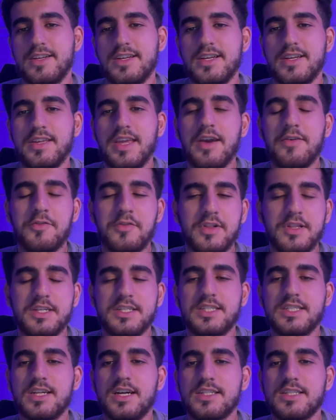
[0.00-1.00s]
Yeah, we will
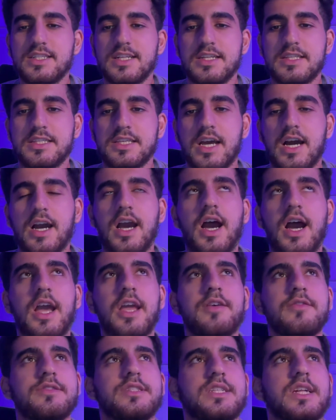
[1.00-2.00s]
discuss that.
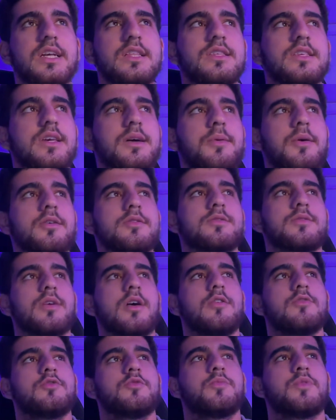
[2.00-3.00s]
I said about
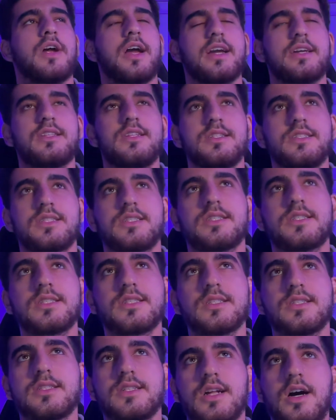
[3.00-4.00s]
how to
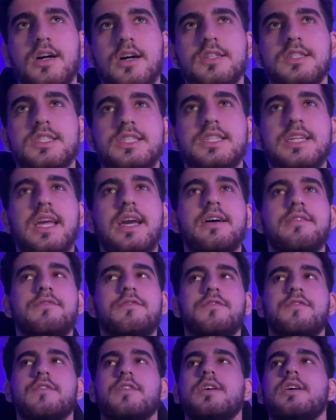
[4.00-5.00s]
practice on
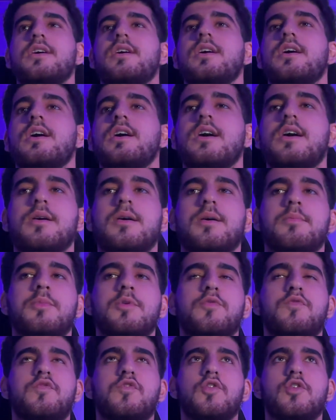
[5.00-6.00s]
CF
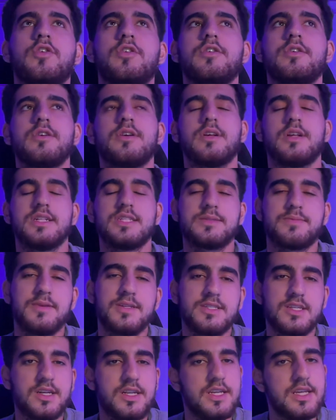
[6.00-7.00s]
before,
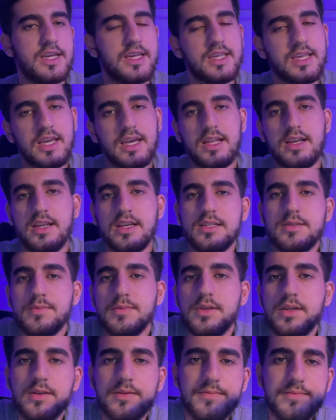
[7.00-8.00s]
especially again, let
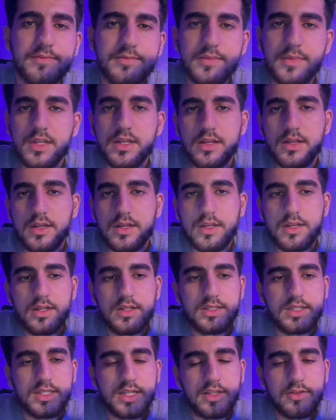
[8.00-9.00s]
me
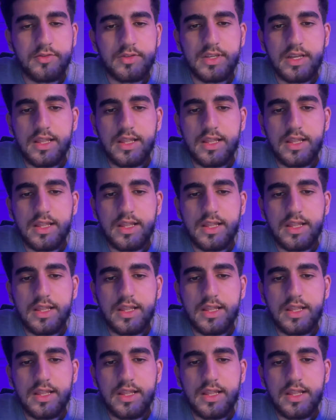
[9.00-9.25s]
send you the